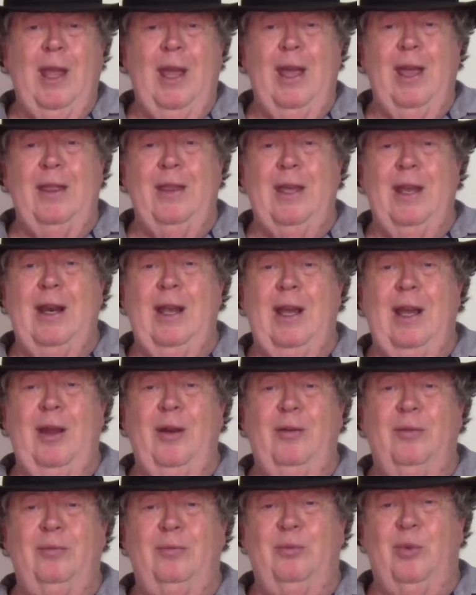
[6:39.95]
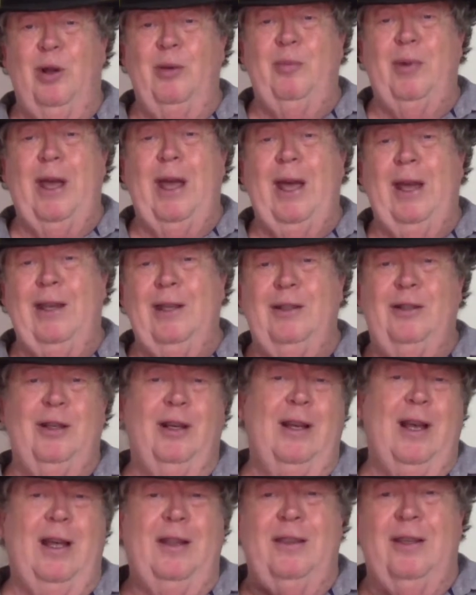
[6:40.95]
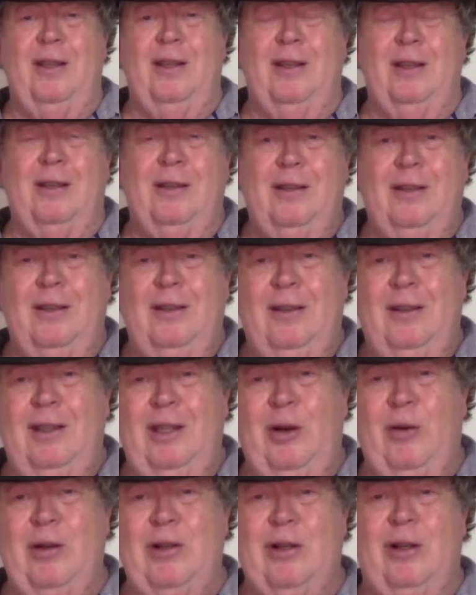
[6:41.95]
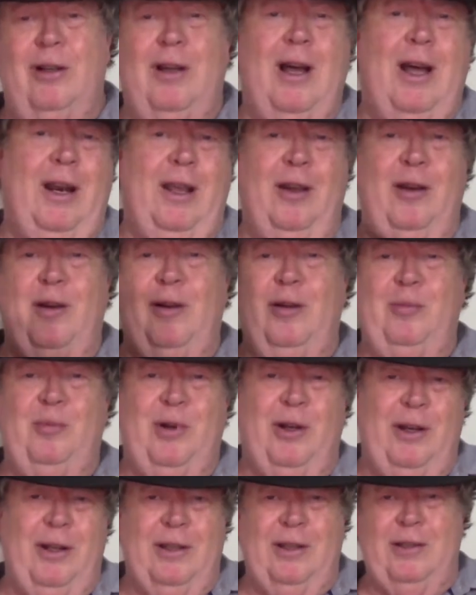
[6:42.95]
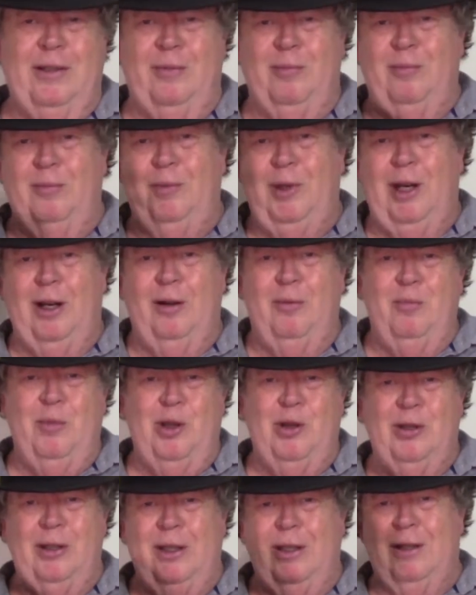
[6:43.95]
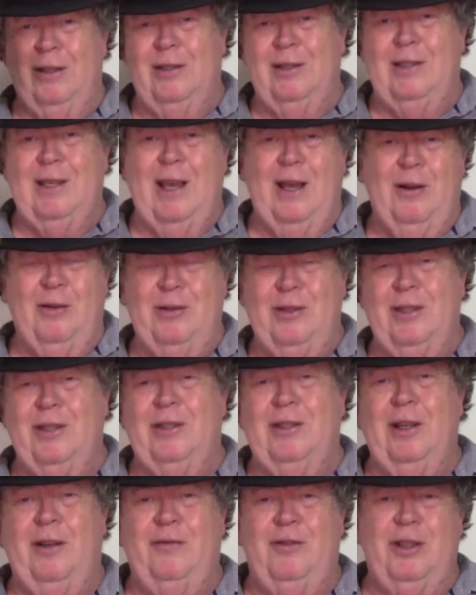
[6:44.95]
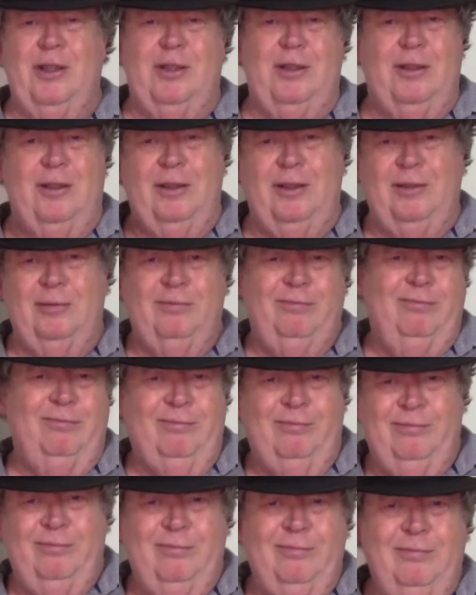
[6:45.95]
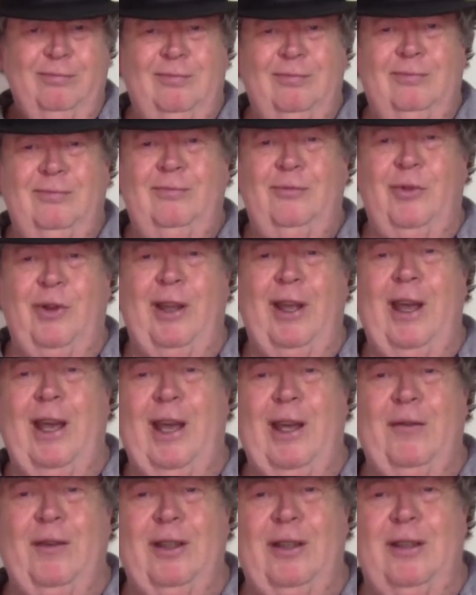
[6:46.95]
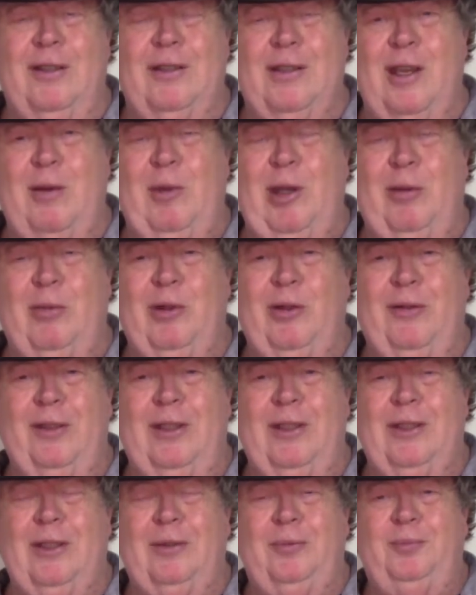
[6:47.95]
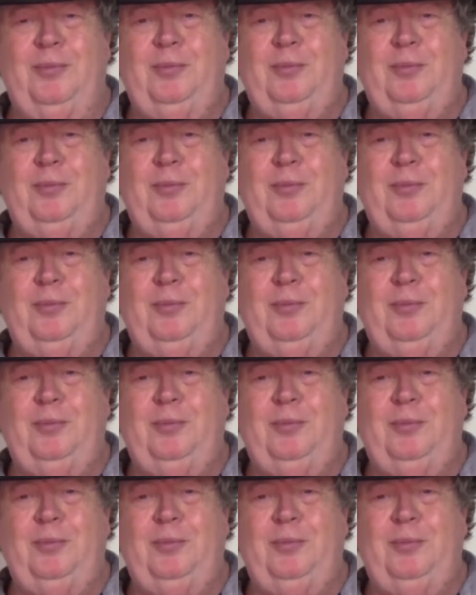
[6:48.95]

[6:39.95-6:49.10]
And then I went back and took out the original audio and put in some, you know, music and sounds and stuff just for the heck of it, because I make movies.